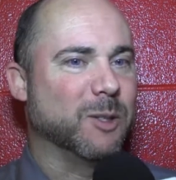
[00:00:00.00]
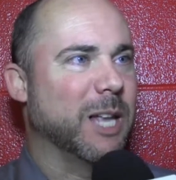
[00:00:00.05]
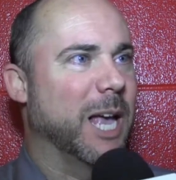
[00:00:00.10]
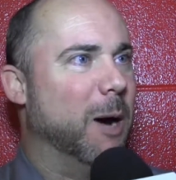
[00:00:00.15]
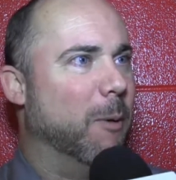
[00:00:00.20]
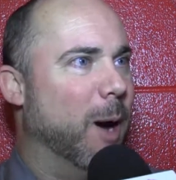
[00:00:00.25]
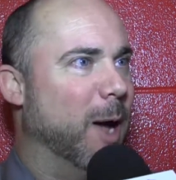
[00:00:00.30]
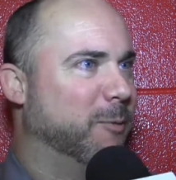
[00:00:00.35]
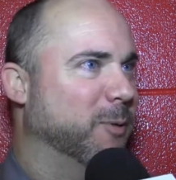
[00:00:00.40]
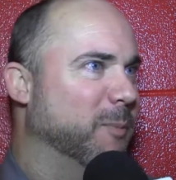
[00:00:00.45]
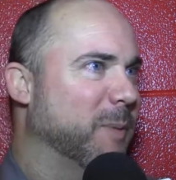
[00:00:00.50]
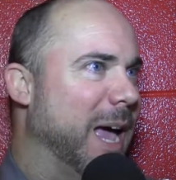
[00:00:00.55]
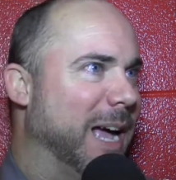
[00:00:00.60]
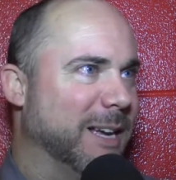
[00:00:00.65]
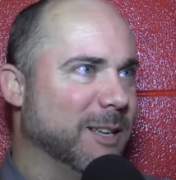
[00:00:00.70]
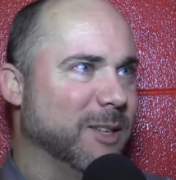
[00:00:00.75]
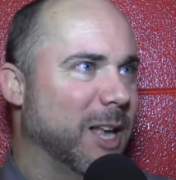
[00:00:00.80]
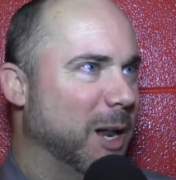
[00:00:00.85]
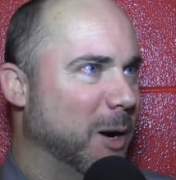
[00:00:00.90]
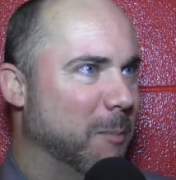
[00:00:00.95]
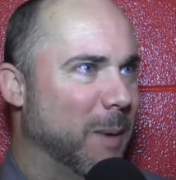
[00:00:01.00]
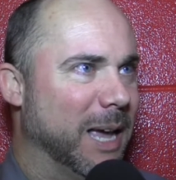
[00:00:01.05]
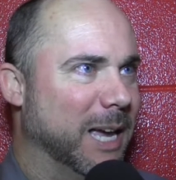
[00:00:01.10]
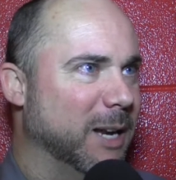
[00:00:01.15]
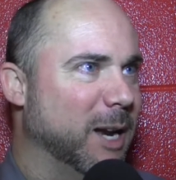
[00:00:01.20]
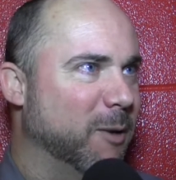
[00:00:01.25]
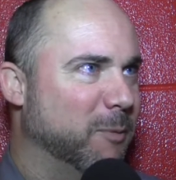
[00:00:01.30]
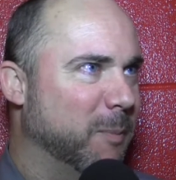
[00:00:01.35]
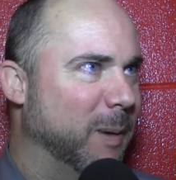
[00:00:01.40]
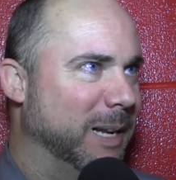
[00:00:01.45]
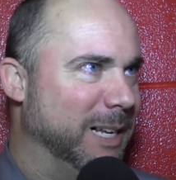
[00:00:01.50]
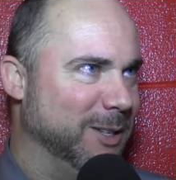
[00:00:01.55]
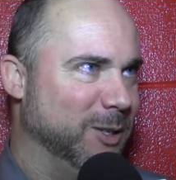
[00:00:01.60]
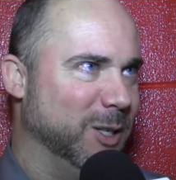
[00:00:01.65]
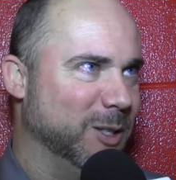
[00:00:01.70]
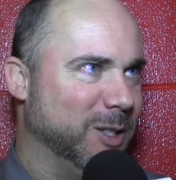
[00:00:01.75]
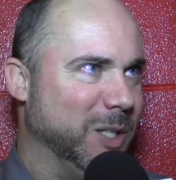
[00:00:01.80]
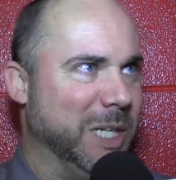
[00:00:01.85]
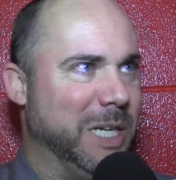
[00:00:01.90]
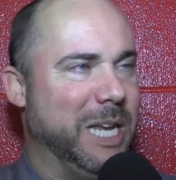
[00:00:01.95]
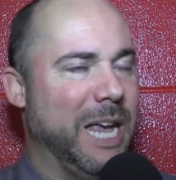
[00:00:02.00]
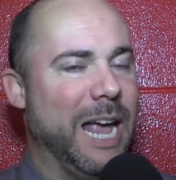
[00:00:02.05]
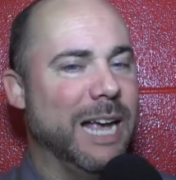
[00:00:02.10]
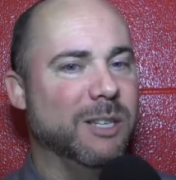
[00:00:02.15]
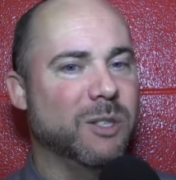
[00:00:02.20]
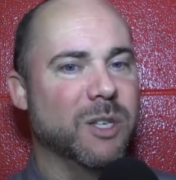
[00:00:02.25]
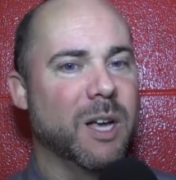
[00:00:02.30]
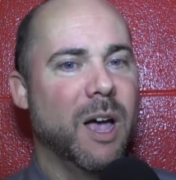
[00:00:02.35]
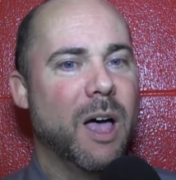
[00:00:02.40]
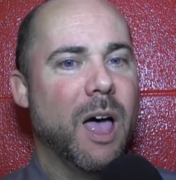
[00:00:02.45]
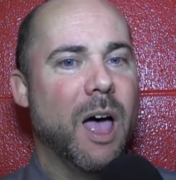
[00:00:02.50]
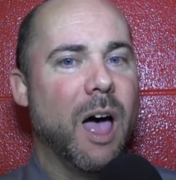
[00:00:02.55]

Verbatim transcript: stay away from that because I don't make enough money just in case.